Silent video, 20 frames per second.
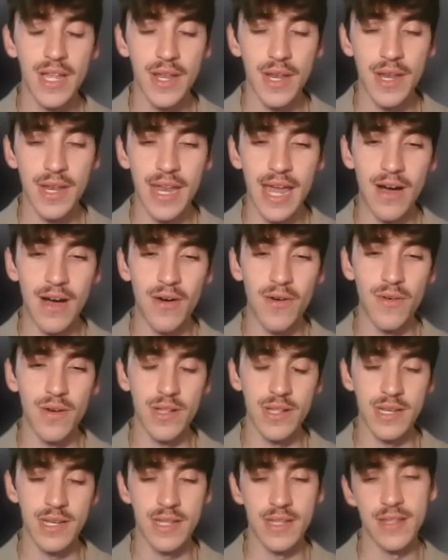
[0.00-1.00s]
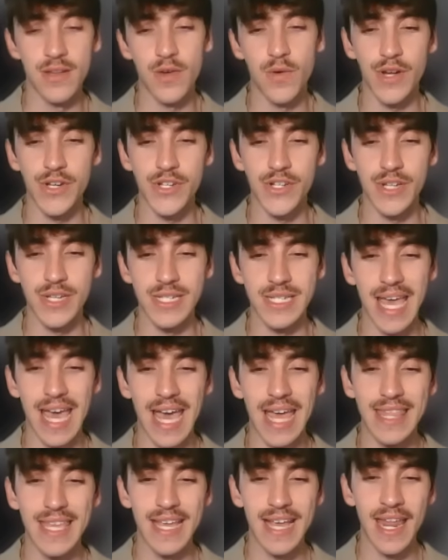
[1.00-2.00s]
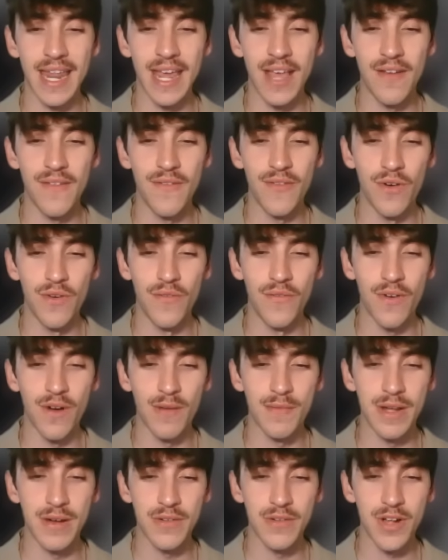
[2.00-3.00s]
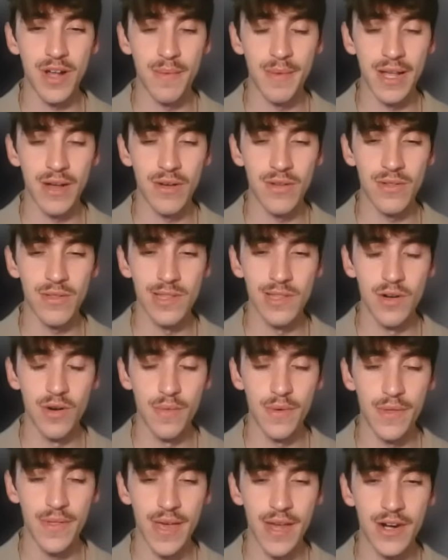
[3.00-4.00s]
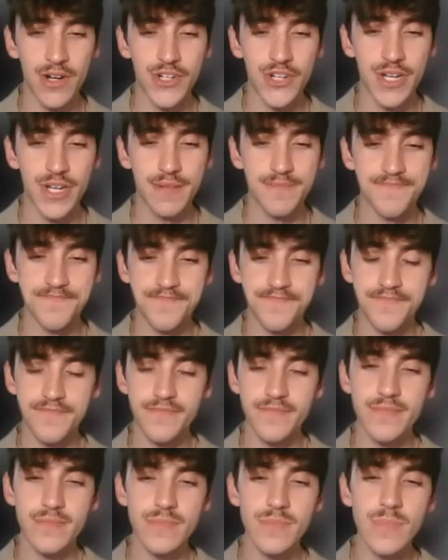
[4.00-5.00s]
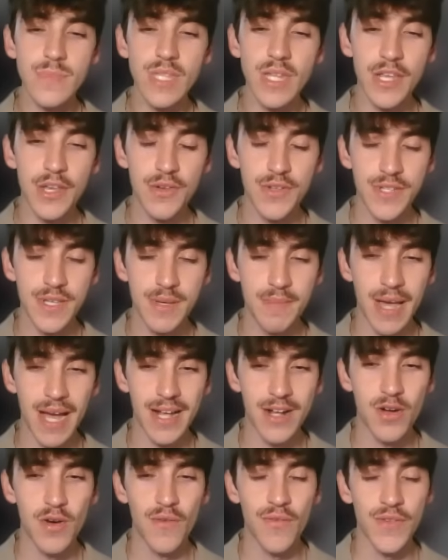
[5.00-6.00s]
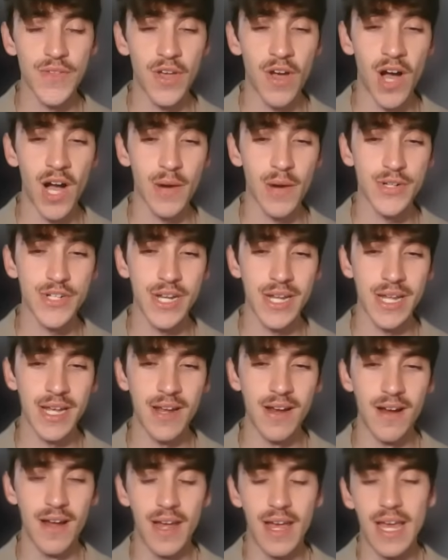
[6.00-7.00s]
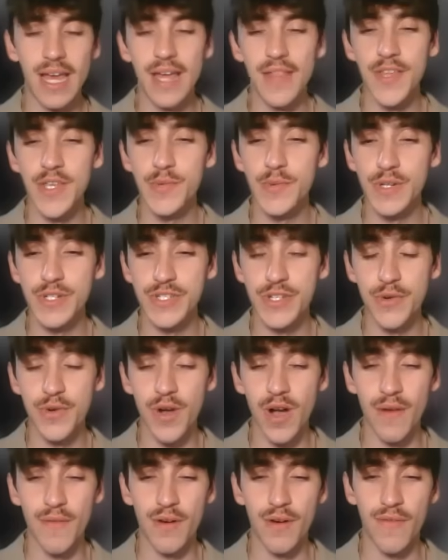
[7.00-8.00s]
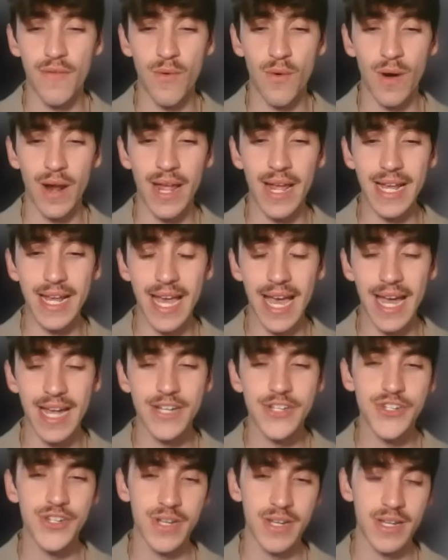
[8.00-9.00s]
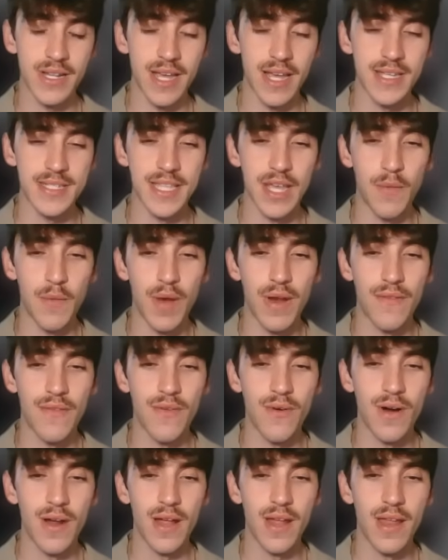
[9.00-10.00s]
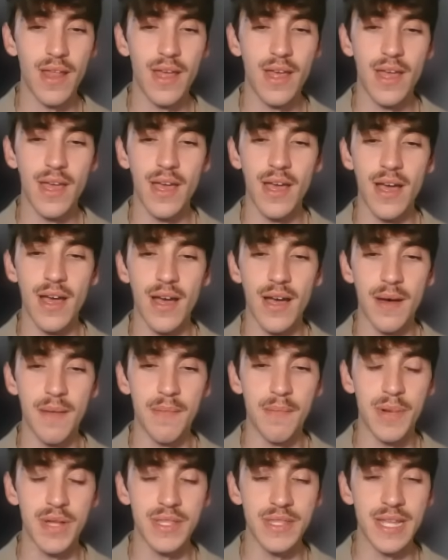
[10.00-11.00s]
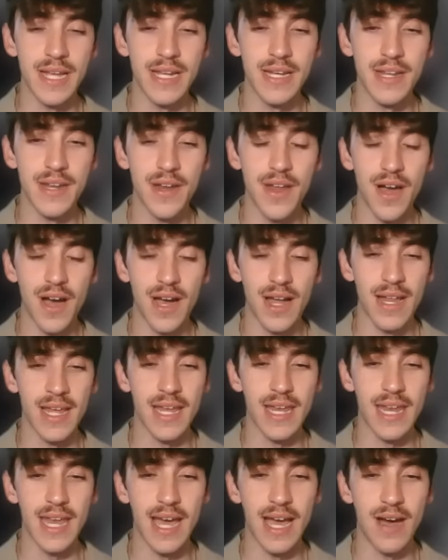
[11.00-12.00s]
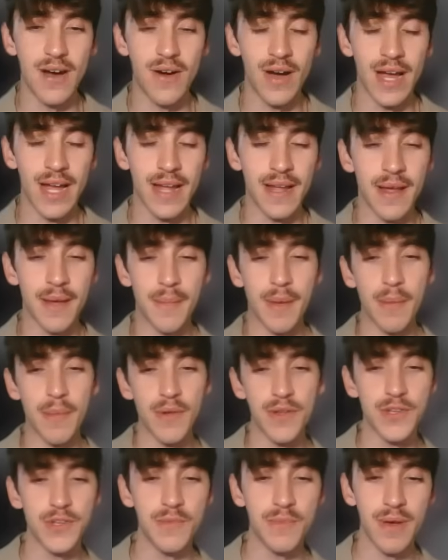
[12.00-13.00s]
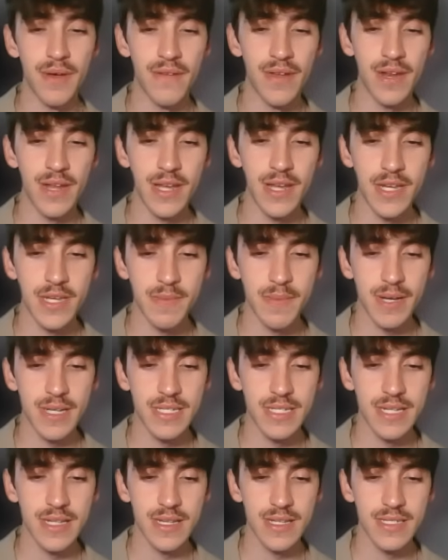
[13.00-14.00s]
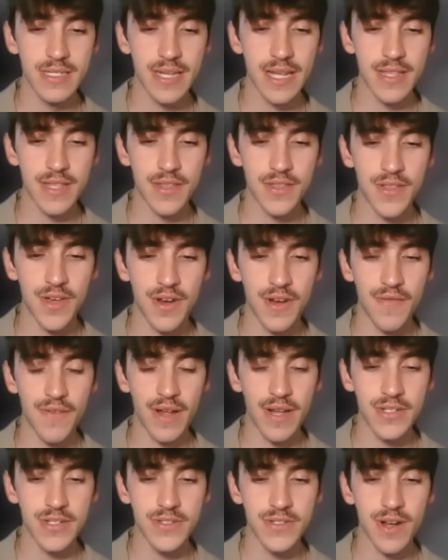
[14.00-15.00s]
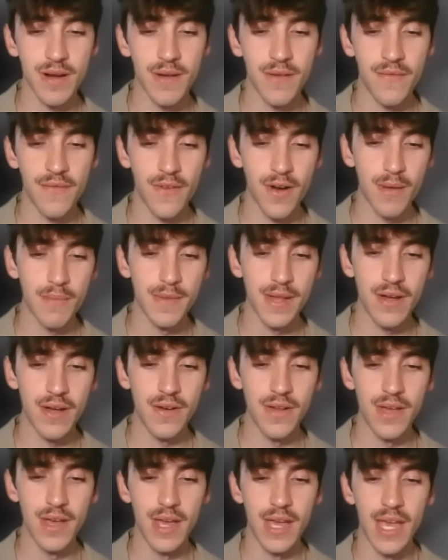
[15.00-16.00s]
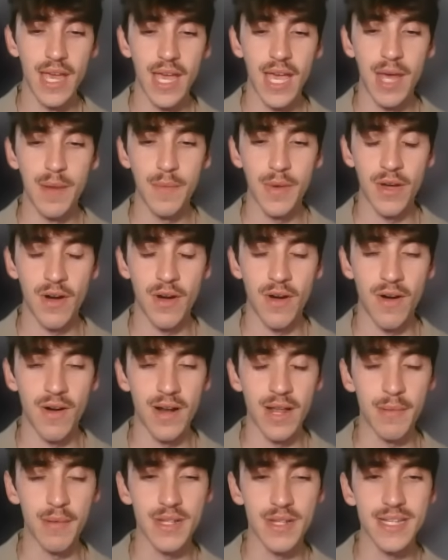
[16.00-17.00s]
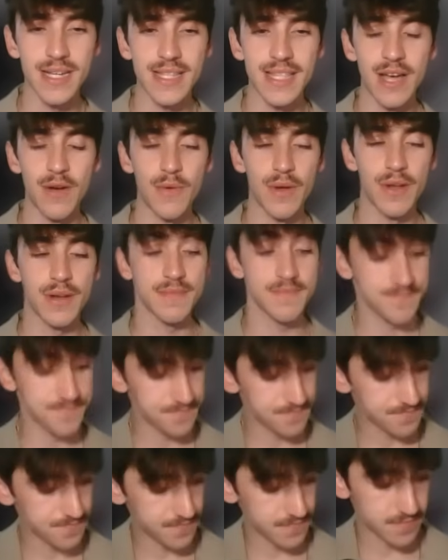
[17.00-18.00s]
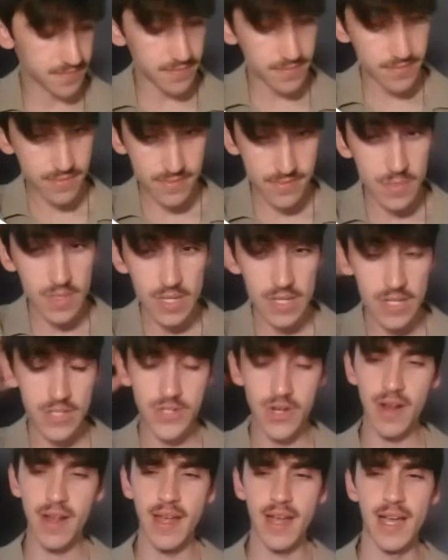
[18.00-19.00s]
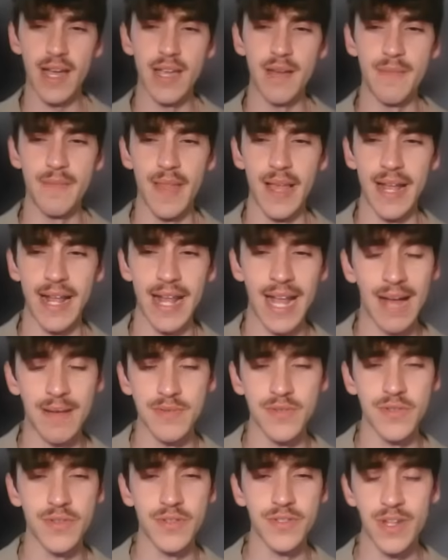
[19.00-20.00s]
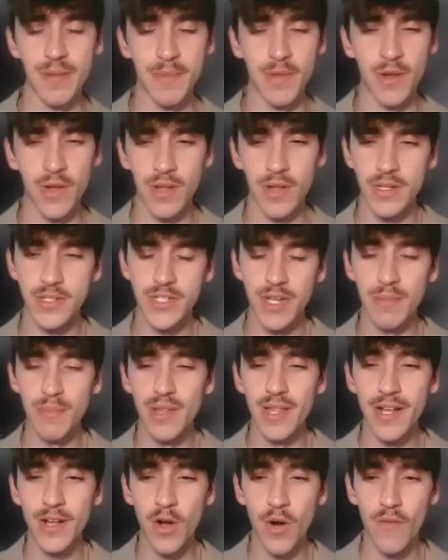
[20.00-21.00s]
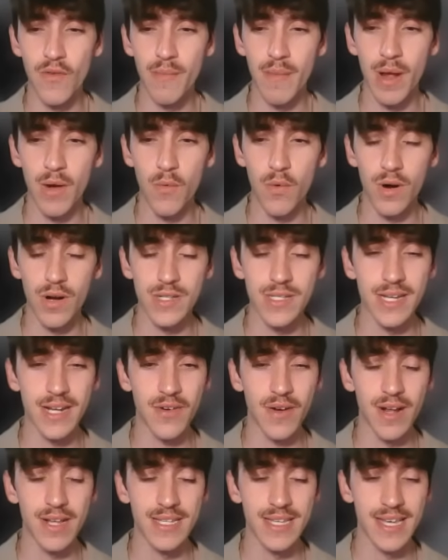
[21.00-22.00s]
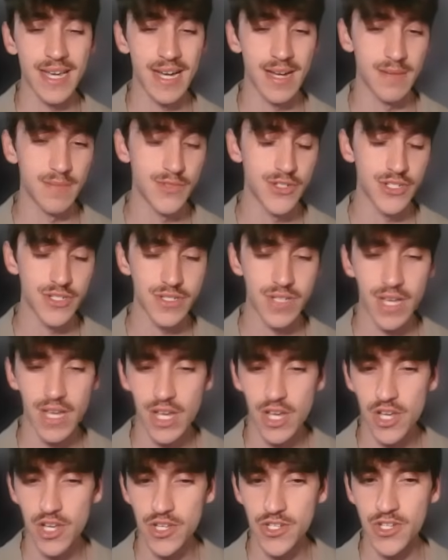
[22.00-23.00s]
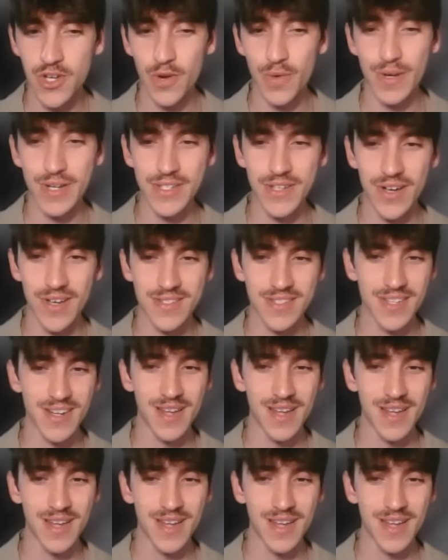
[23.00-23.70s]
Now the question is, can they get a full farm down coming out loaded with energy? You see me, I go for the Aqua Jet here. This was to cover for a catch in case they went for it, but they did not, and now I am able to pivot into my Steelix, get the Thunderfang farm down, and we are able to take that win. Sorry, I am like absolutely stumbling over my words like crazy. I am just so exhausted.